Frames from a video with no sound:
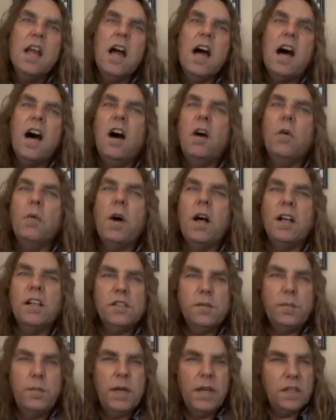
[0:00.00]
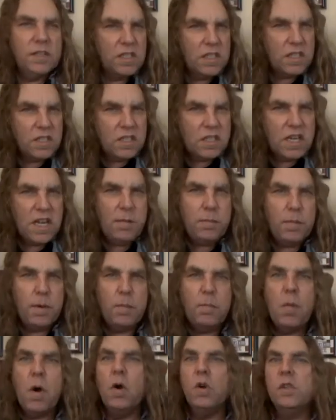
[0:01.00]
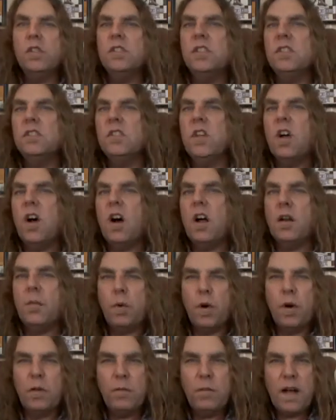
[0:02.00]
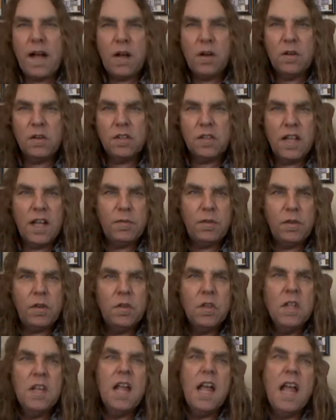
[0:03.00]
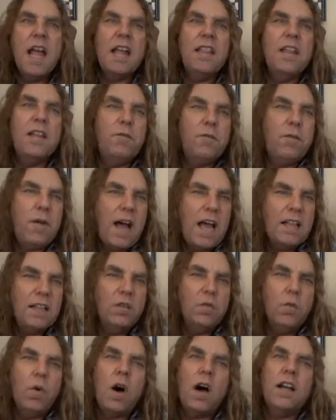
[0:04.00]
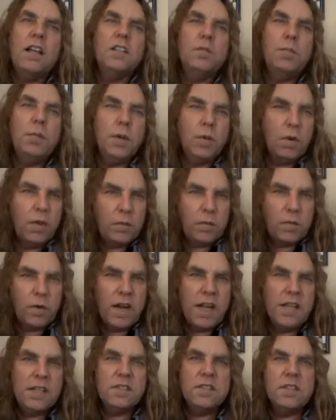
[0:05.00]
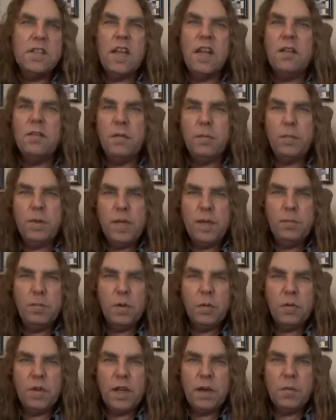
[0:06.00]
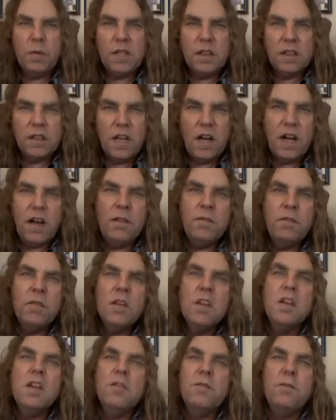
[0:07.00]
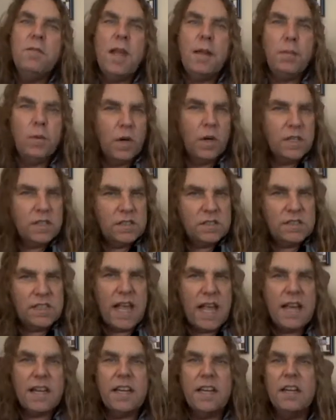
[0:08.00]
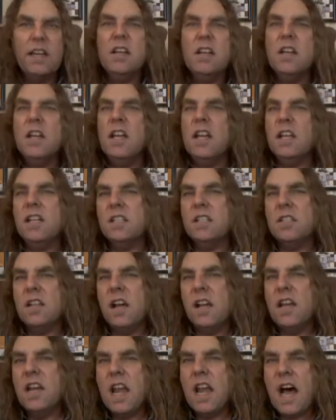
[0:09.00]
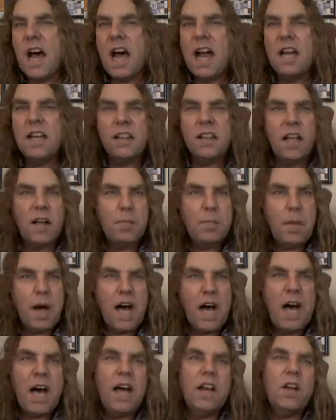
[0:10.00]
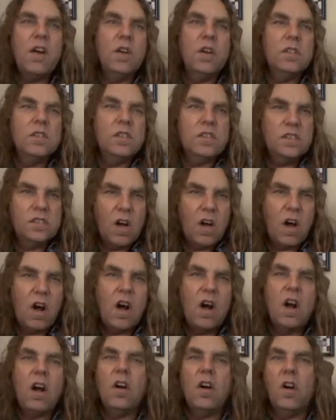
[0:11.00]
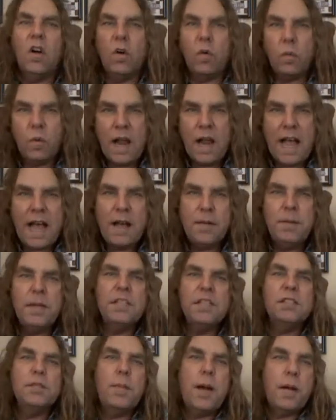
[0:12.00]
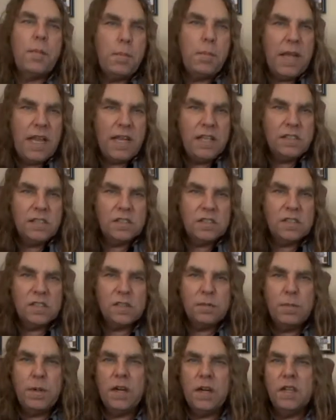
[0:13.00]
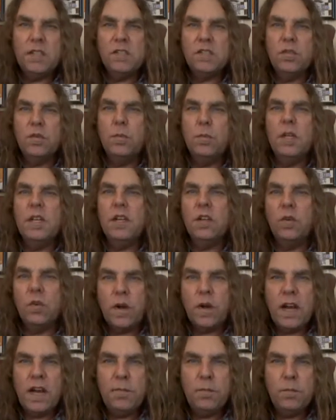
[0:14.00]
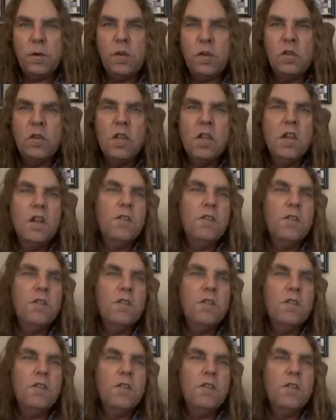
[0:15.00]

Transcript: while experiencing deep emotions on a profound level, and then finally wanting to be with friends and the people that we love. February 2nd is a 9, Lamont or Star or Rabbit. It's about patience experienced through being grateful